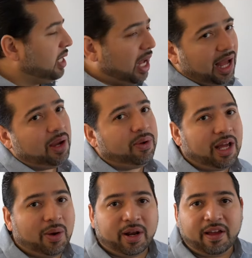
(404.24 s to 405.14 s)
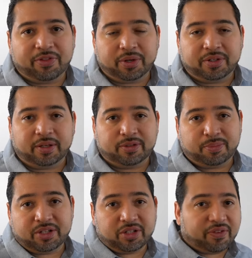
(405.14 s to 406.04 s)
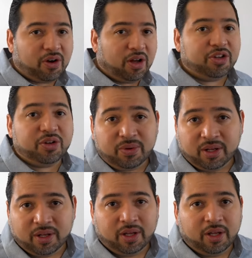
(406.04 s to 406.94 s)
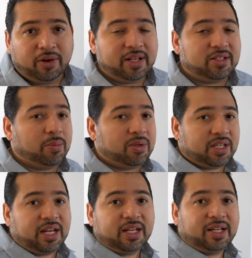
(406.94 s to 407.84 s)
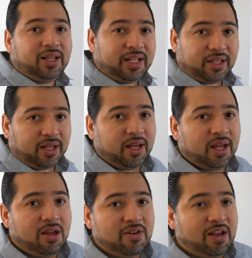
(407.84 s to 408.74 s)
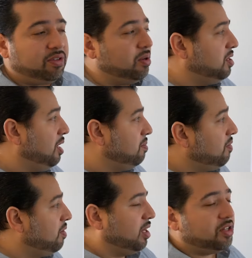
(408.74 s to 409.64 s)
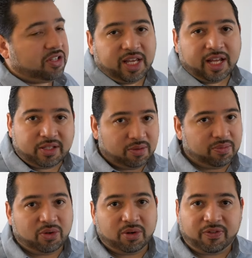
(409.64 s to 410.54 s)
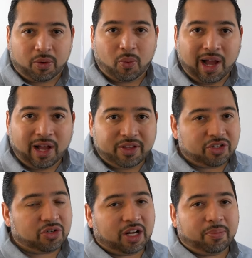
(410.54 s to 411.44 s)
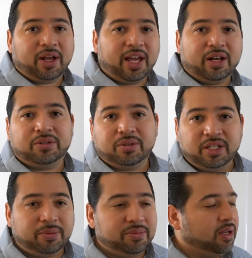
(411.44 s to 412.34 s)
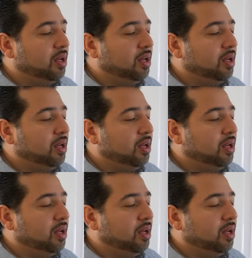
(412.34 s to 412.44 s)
I would not want to have 3 teams, especially if they're all new. Right? Someone's getting neglected. If I have 2 teams that really understand this and been doing it for a while, then sure, I could probably handle 2 teams.